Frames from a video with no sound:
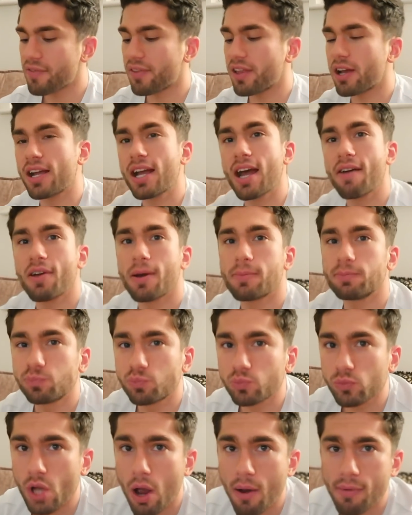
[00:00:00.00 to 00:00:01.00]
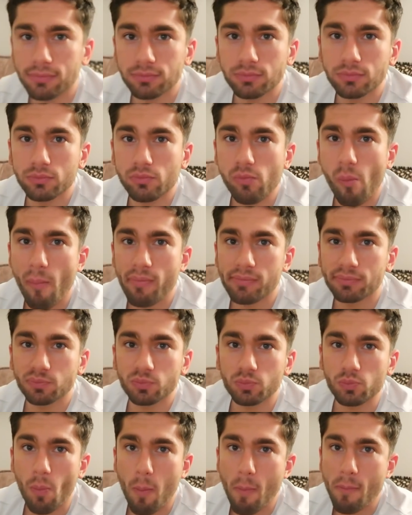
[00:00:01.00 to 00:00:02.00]
Right, there you have it.
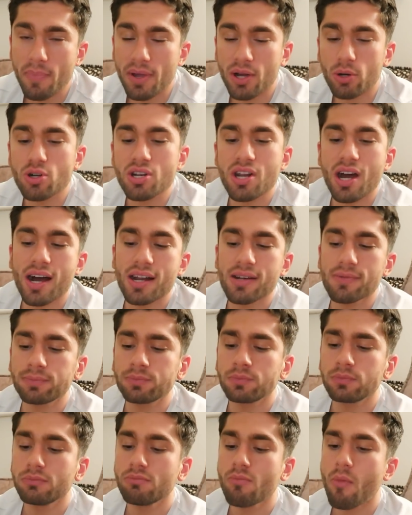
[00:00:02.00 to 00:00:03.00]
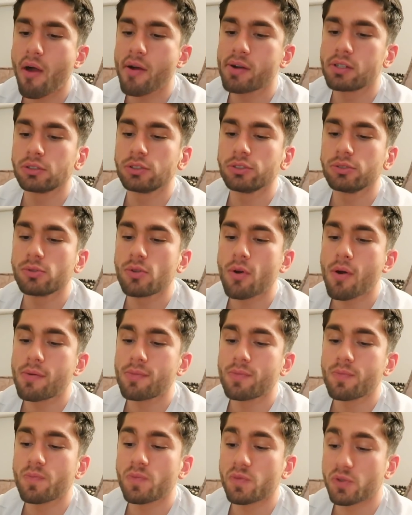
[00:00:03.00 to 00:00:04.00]
Meal done.
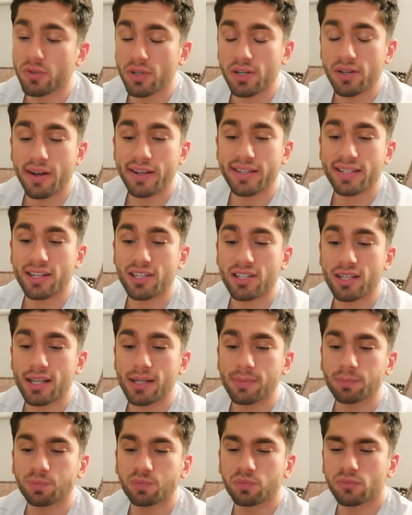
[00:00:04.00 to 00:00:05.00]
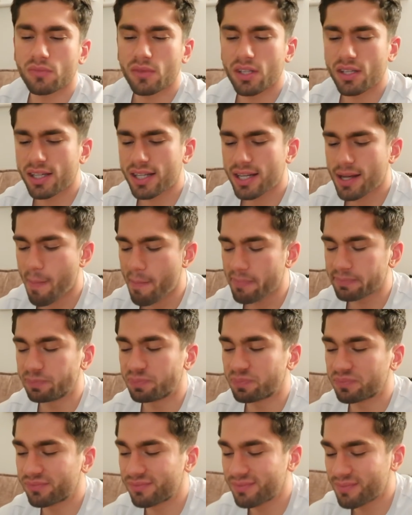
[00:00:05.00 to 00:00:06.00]
It was really nice actually. The
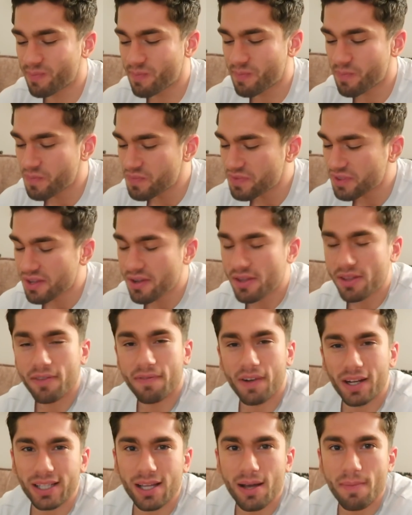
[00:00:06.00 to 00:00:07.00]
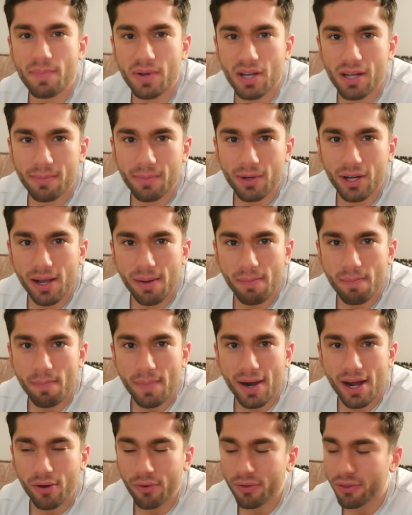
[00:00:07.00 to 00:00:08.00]
fact that I burnt my
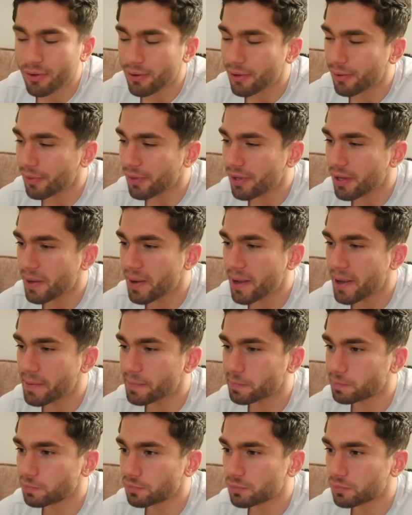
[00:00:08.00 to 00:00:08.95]
mouth on the